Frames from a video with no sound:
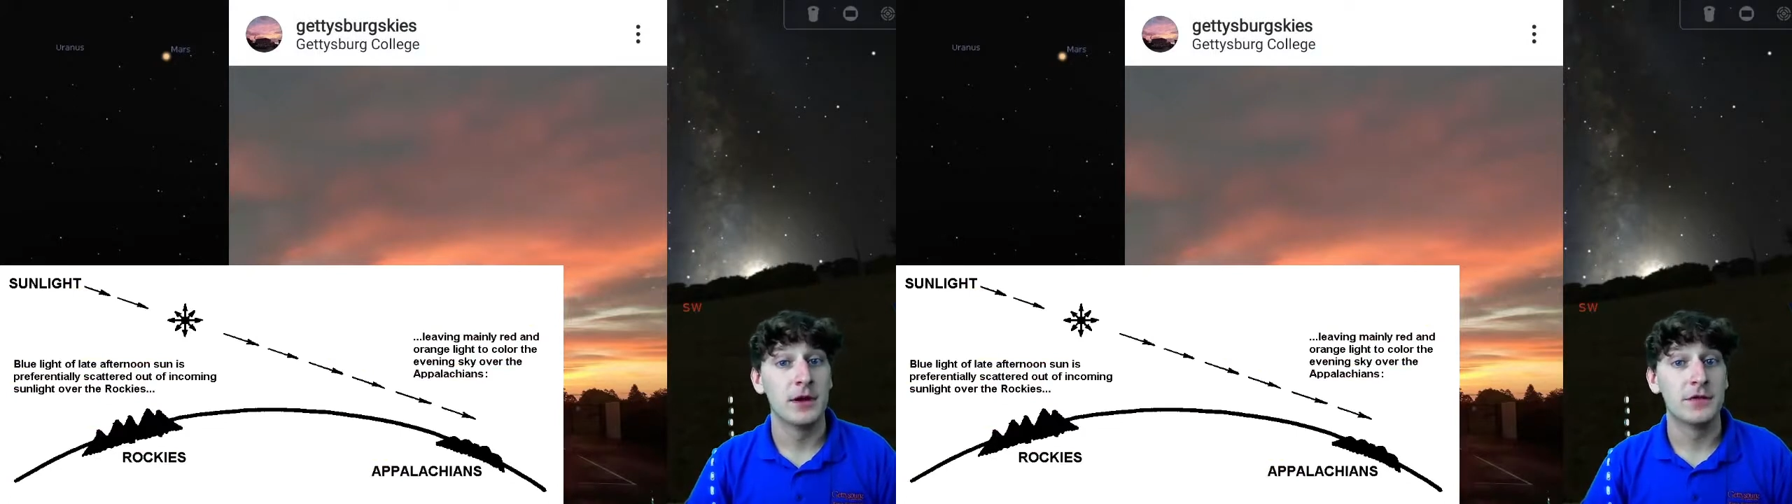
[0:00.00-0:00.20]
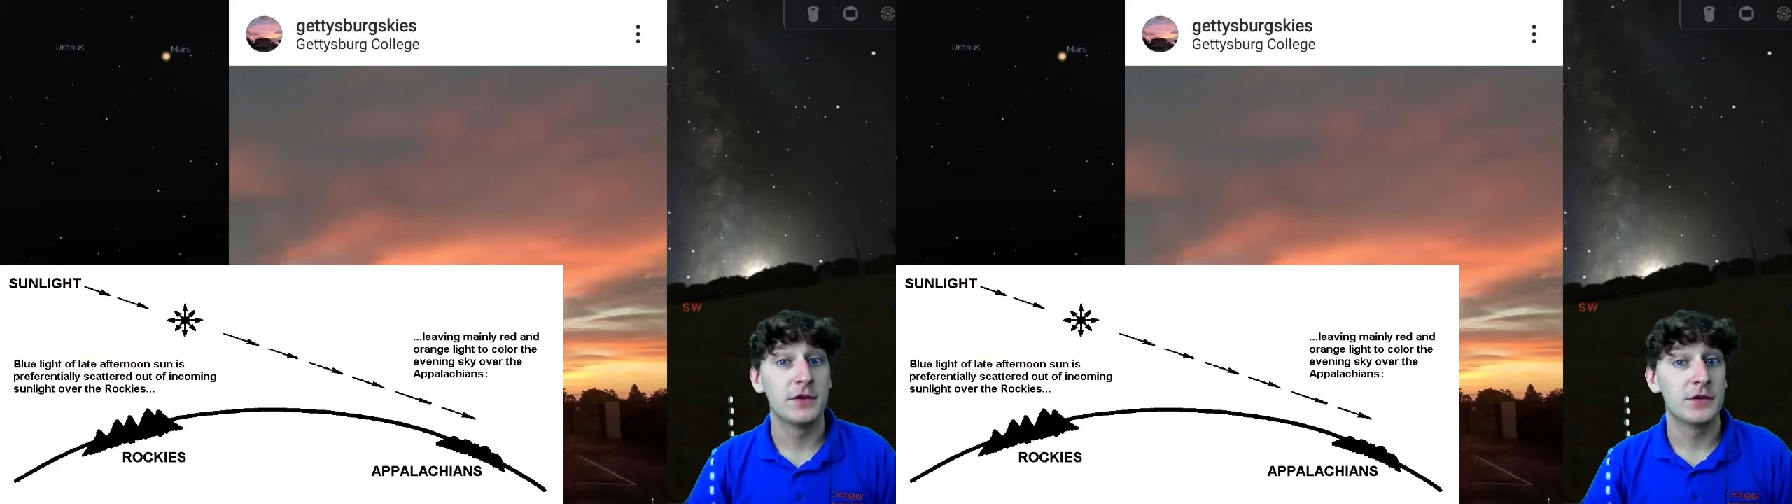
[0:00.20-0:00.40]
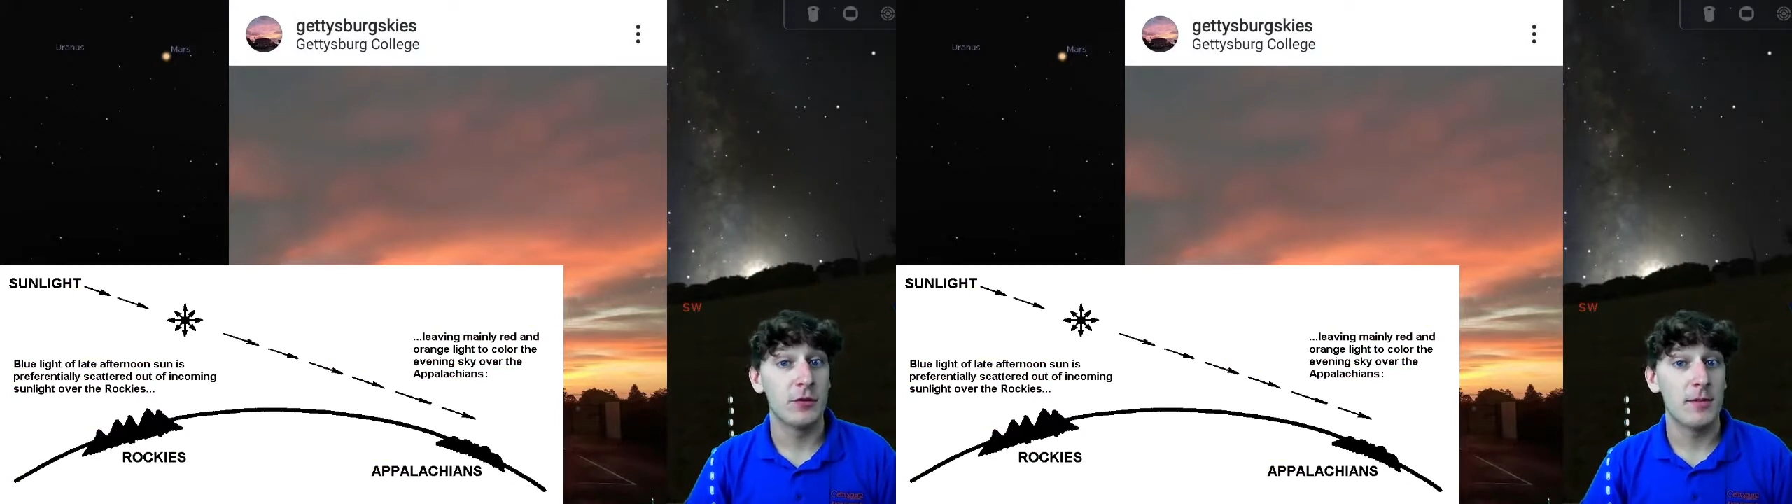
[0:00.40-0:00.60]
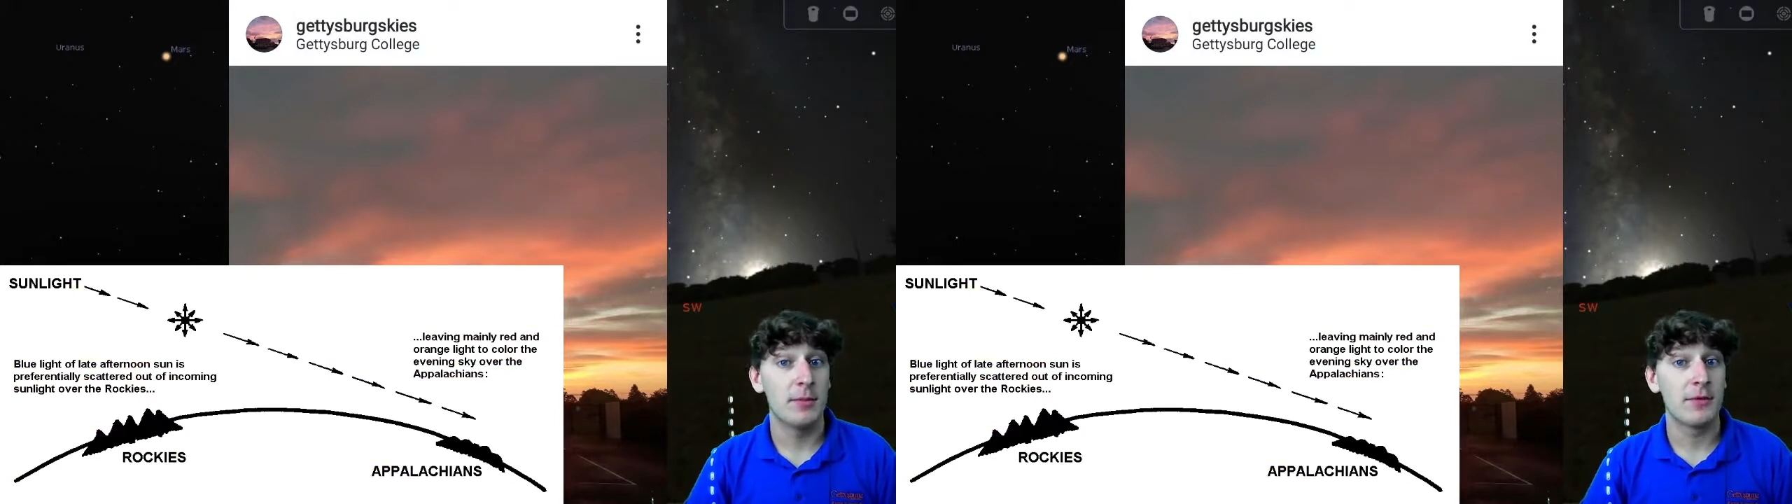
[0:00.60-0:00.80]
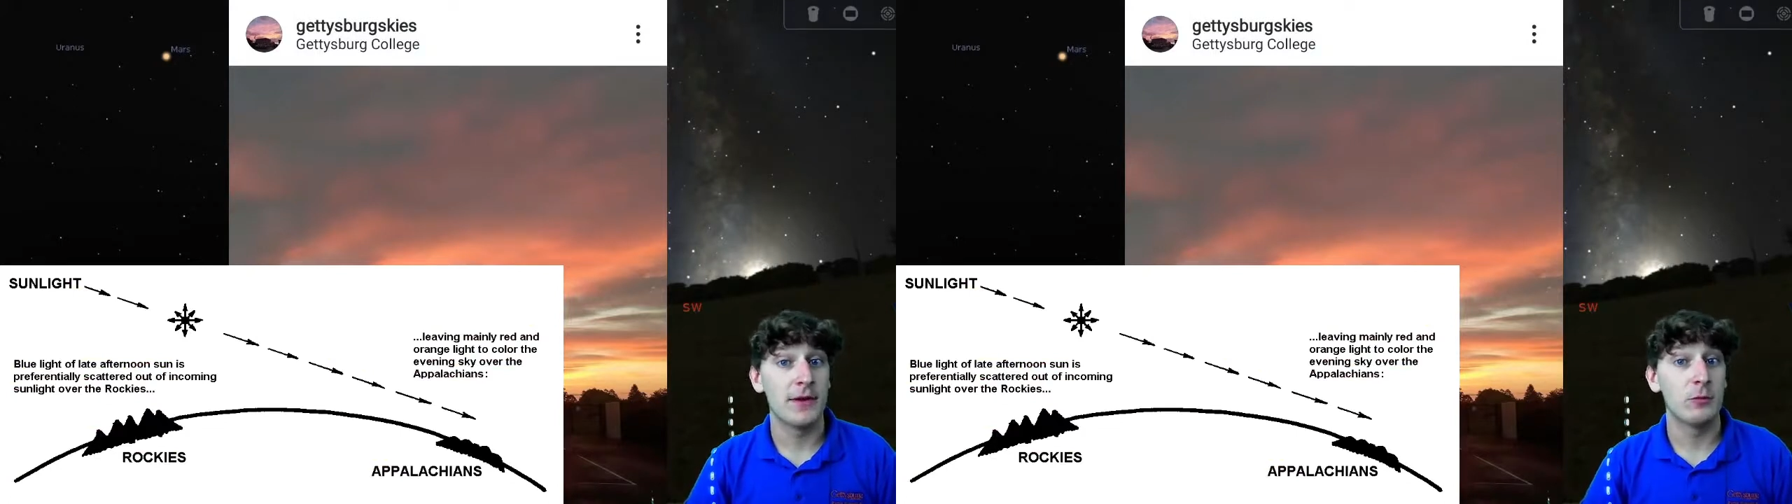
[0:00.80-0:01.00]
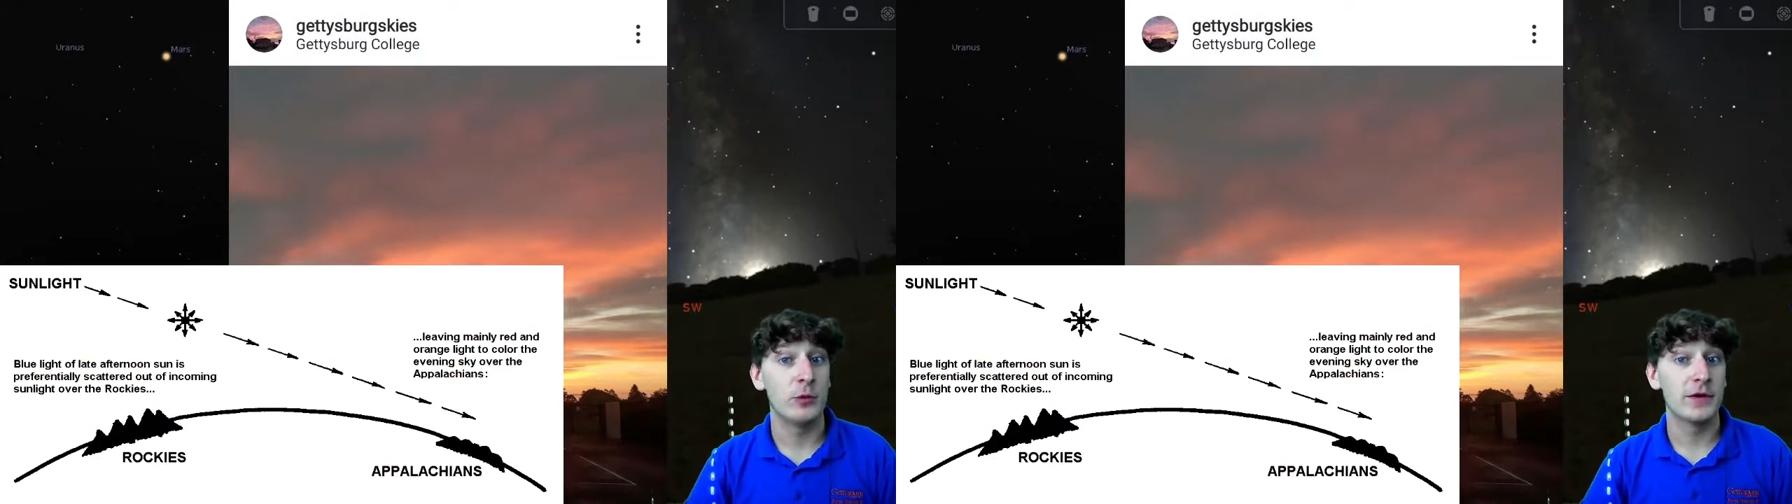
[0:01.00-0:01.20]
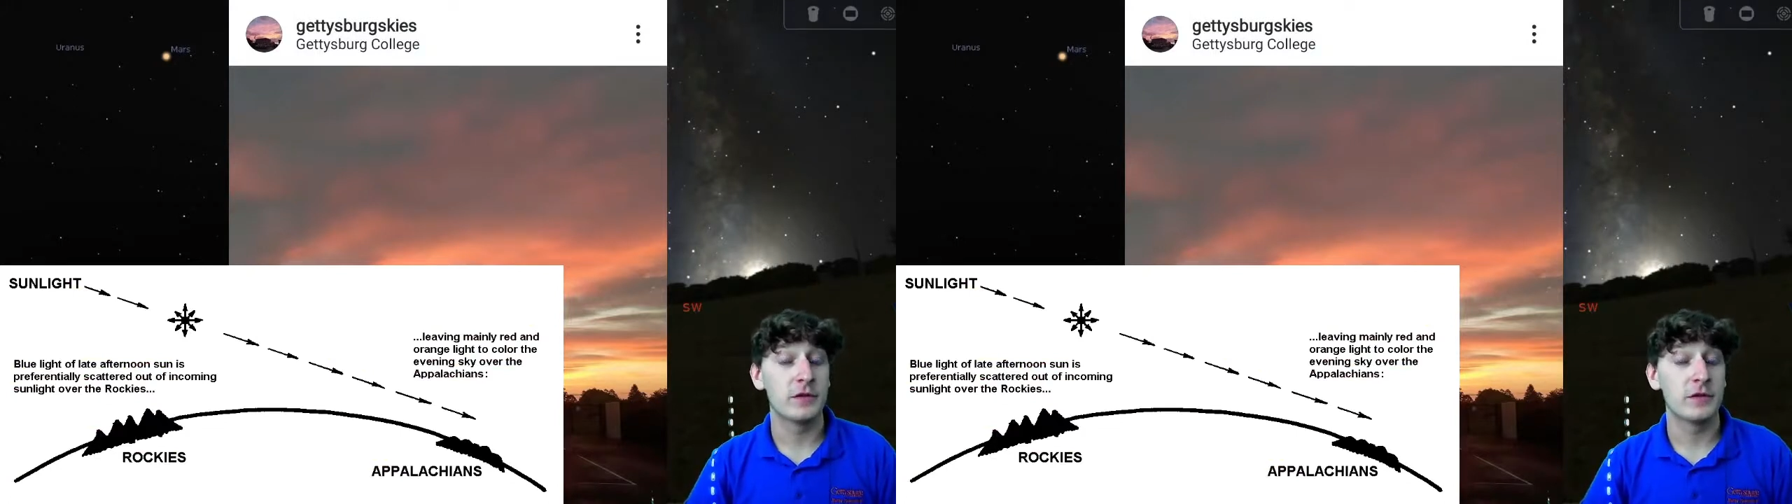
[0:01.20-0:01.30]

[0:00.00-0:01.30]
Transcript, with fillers: It's good to remember that one